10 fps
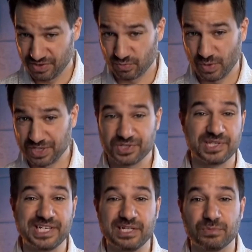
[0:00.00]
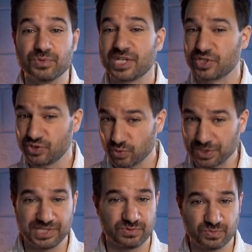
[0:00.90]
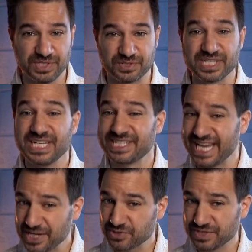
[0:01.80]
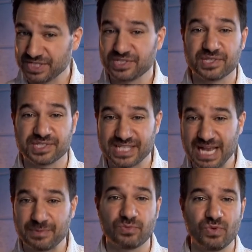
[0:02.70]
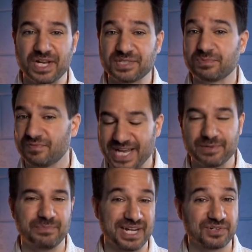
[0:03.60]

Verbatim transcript: The writer to the Hebrews exhorts his readers to enter into the Sabbath rest provided by